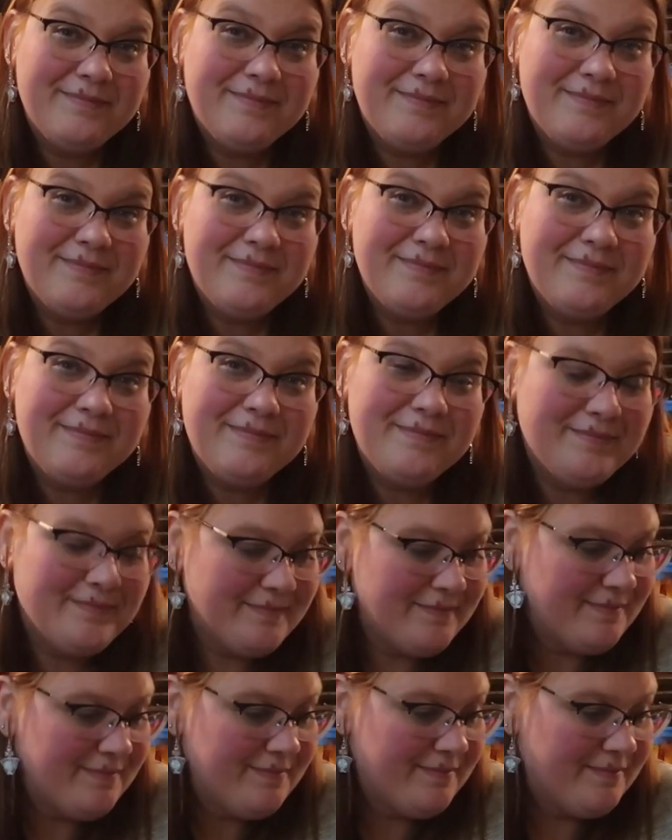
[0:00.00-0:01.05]
uh,
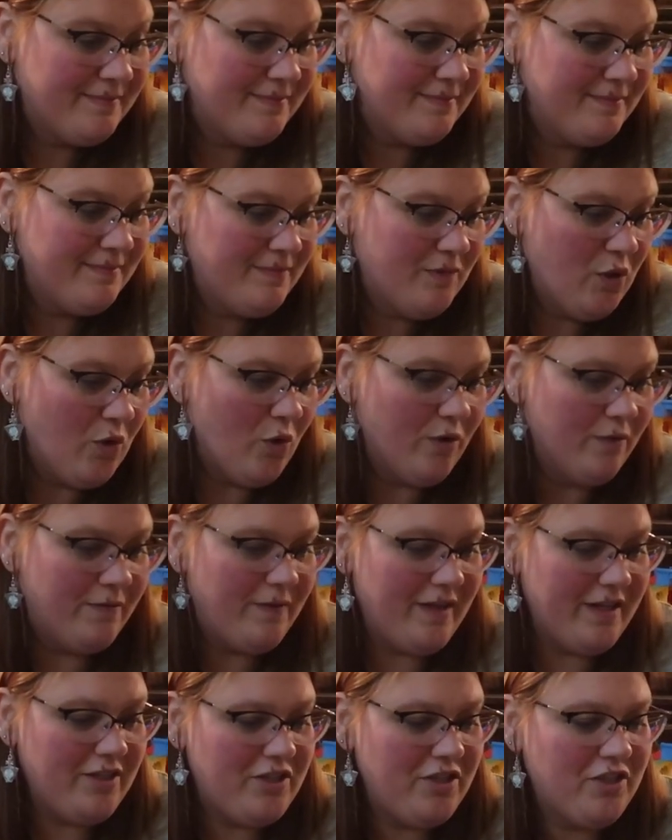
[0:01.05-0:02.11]
what are they?
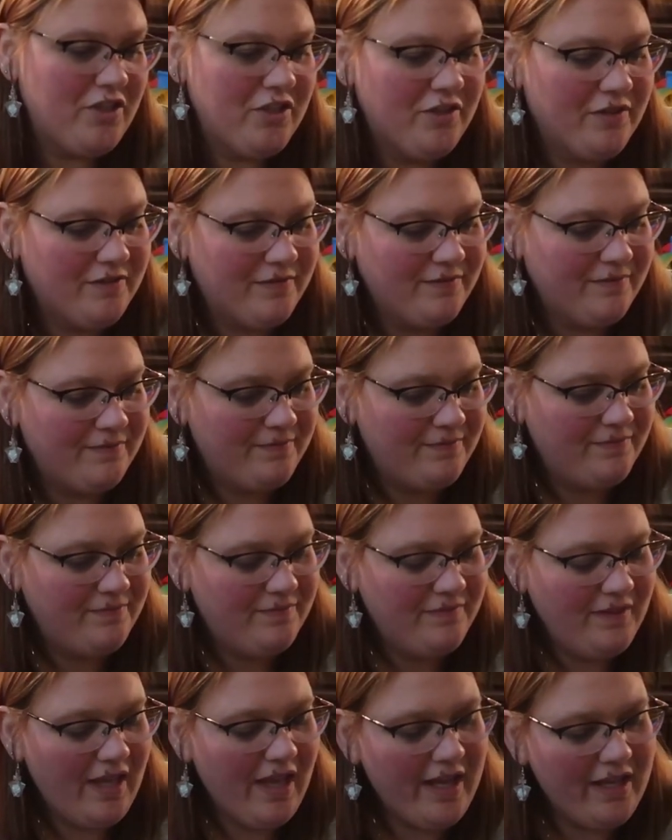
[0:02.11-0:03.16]
Goldfish? Fish, goldfish in them.
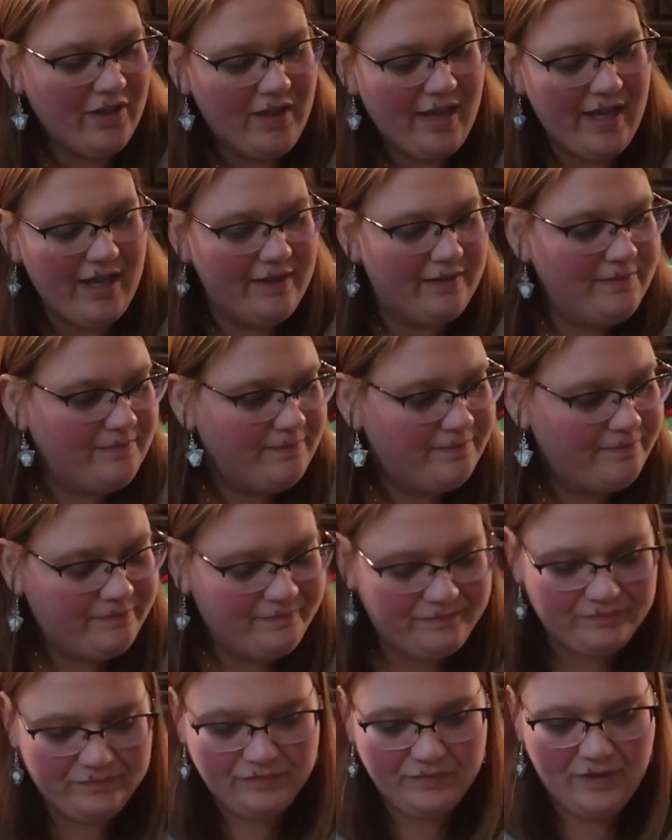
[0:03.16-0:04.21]
Yeah, you can. Or at least
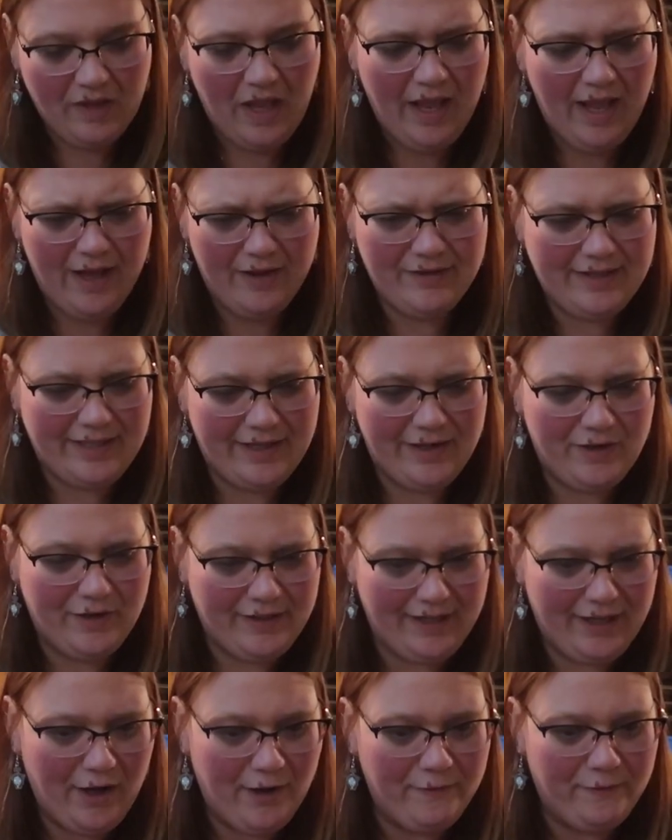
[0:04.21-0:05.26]
one of them. I say you
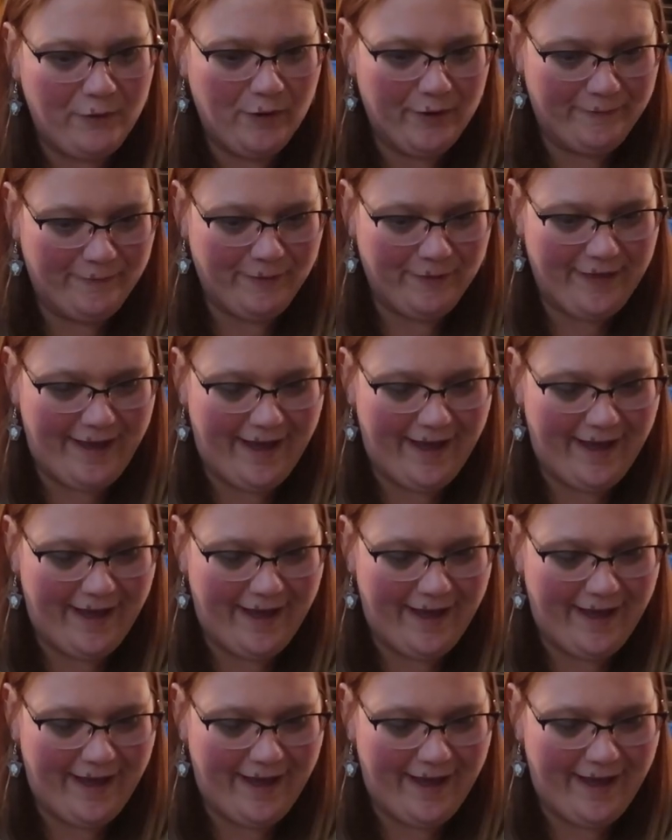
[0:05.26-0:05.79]
don't need all four for